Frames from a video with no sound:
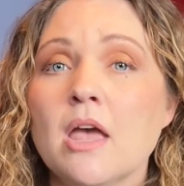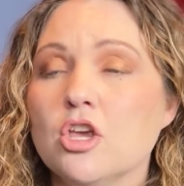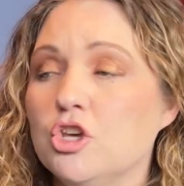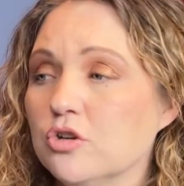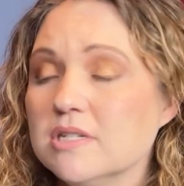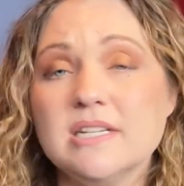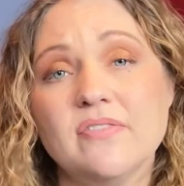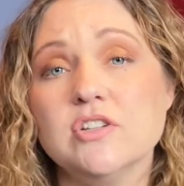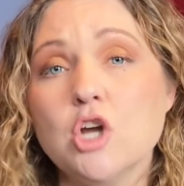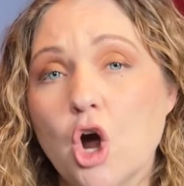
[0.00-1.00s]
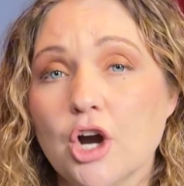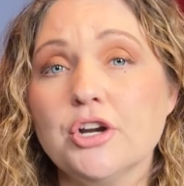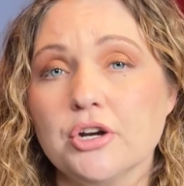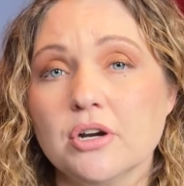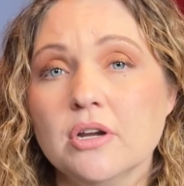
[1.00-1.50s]
Your stuff is
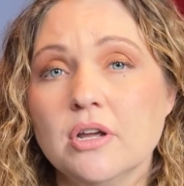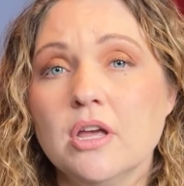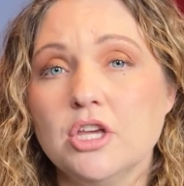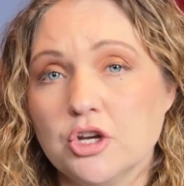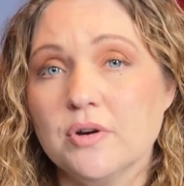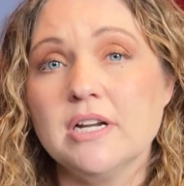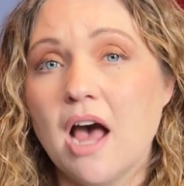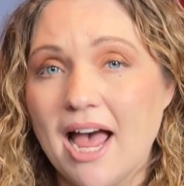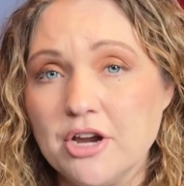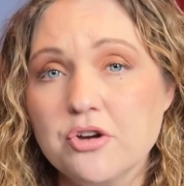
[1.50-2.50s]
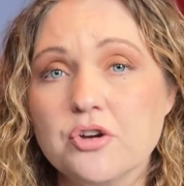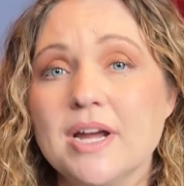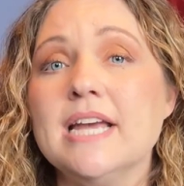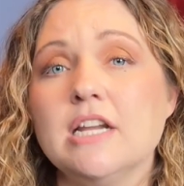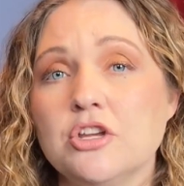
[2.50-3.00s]
harder. You're in a higher
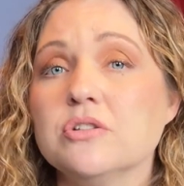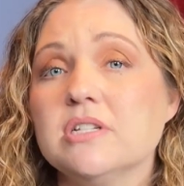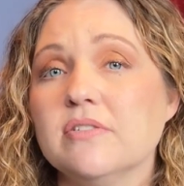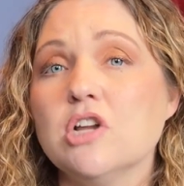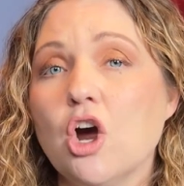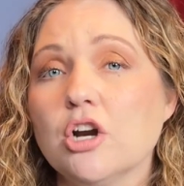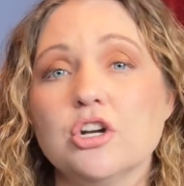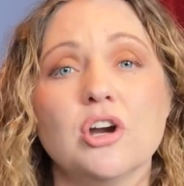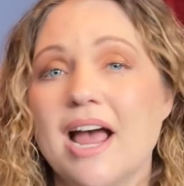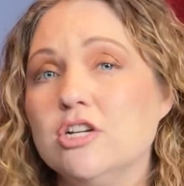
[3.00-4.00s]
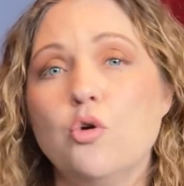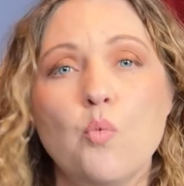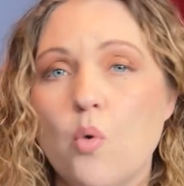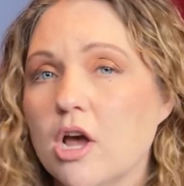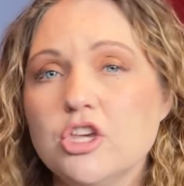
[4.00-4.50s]
grade and your stuff's harder. I
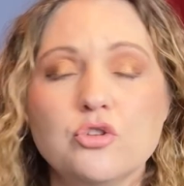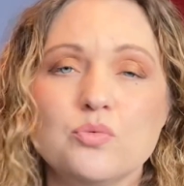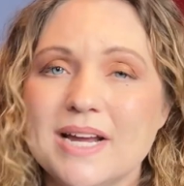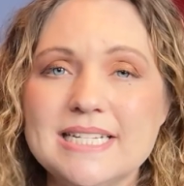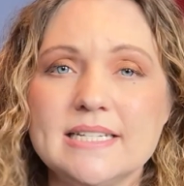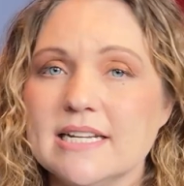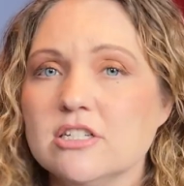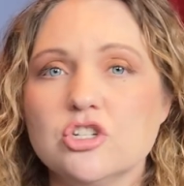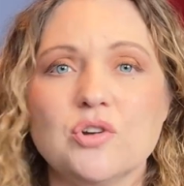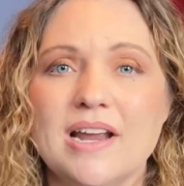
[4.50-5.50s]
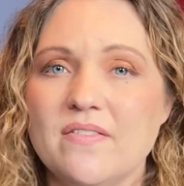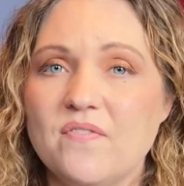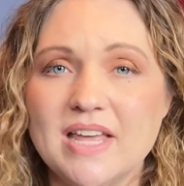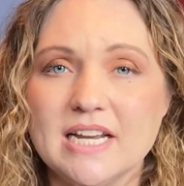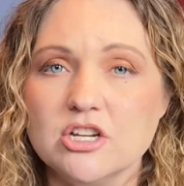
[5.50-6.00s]
don't want you racing to try to
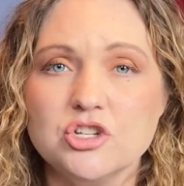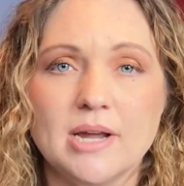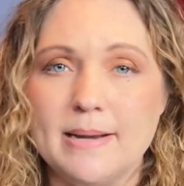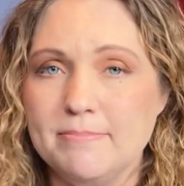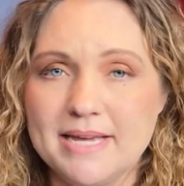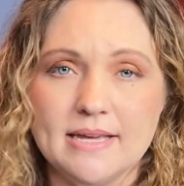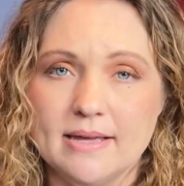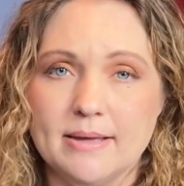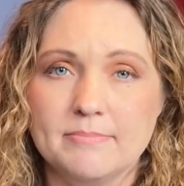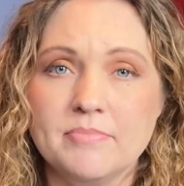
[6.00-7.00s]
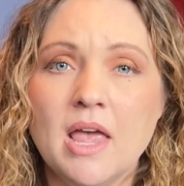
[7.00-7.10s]
finish and beat him.